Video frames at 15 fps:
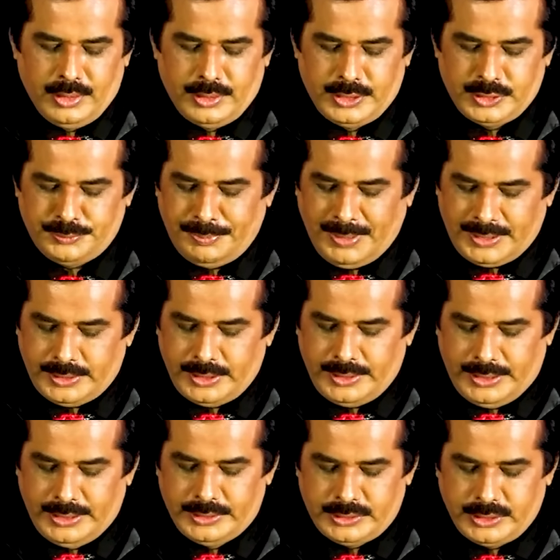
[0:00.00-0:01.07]

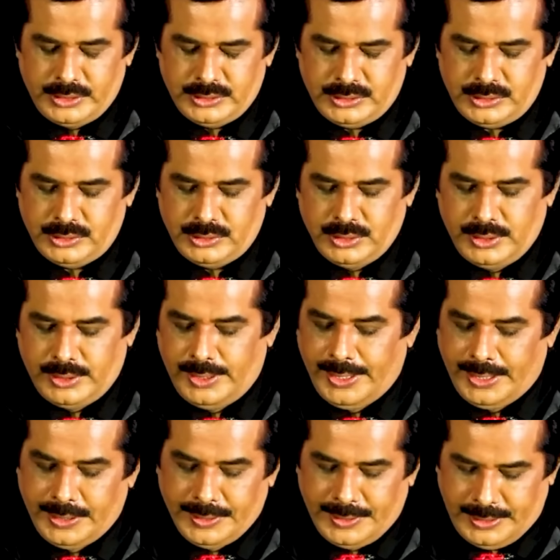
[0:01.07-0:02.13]
respected teachers,
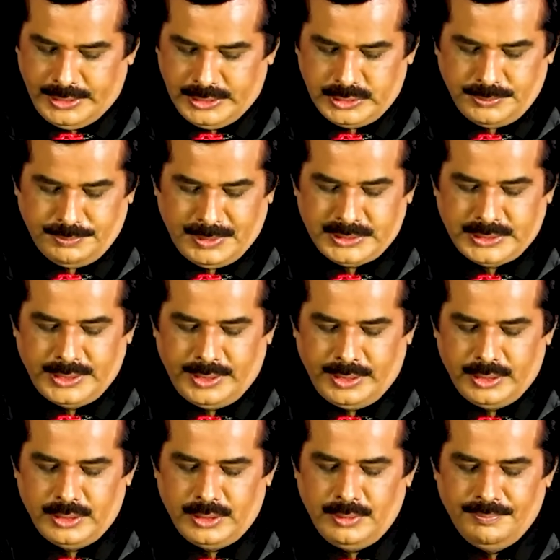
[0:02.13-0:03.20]
dignitaries present
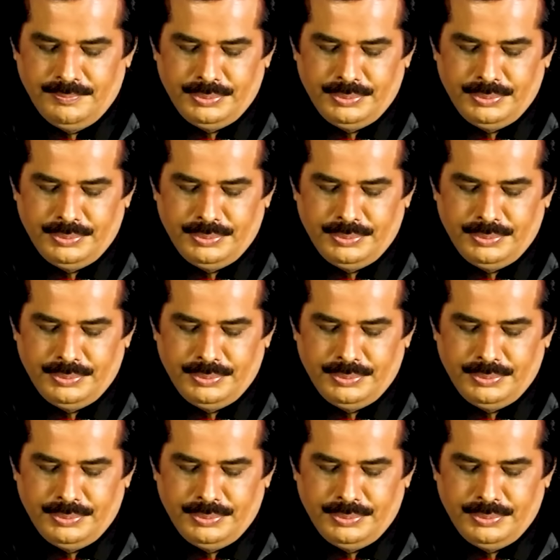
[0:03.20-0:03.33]
here,